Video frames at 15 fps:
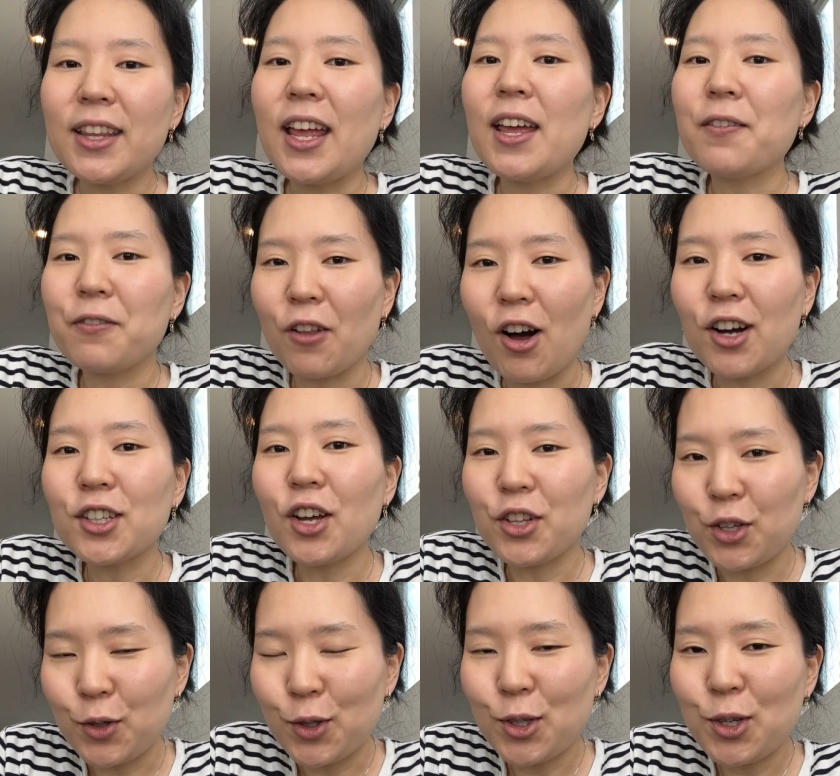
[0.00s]
They vlogged on
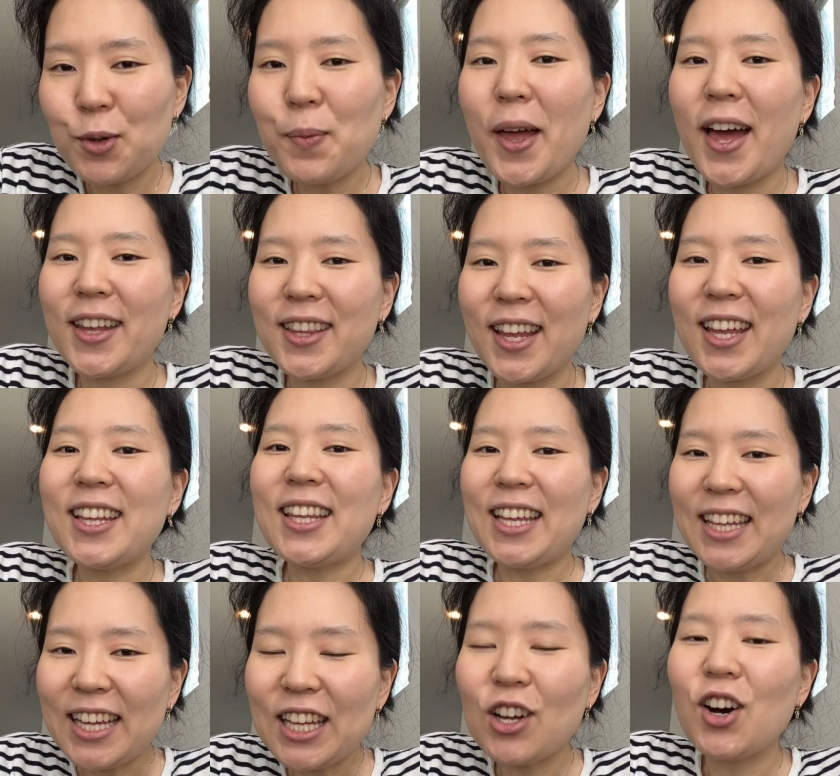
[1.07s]
YouTube and they
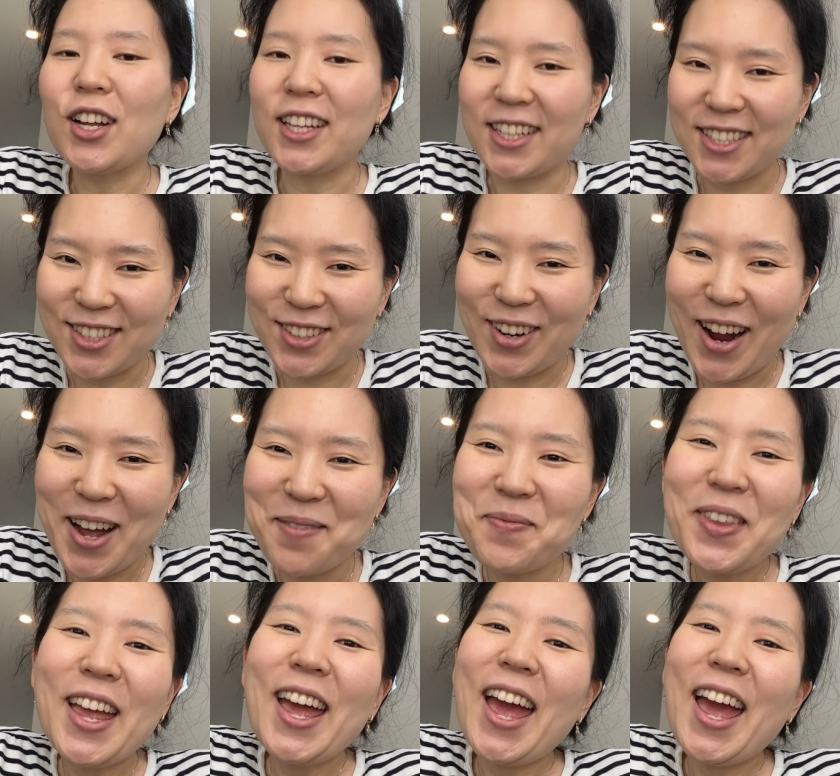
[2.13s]
knitted on Instagram.